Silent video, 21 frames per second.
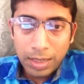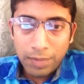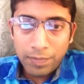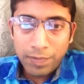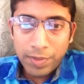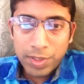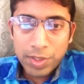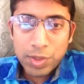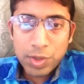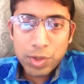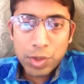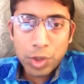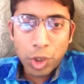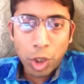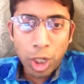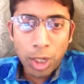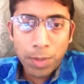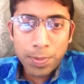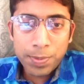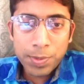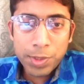which
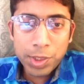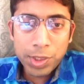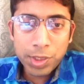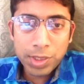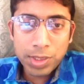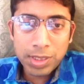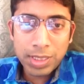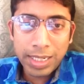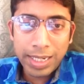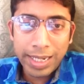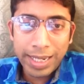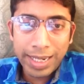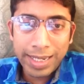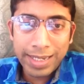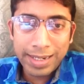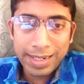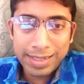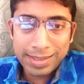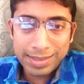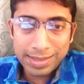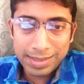stops the
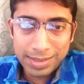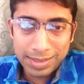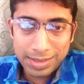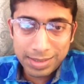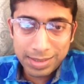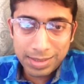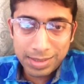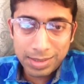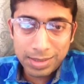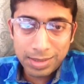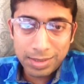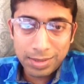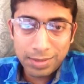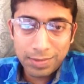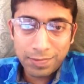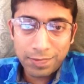aggressors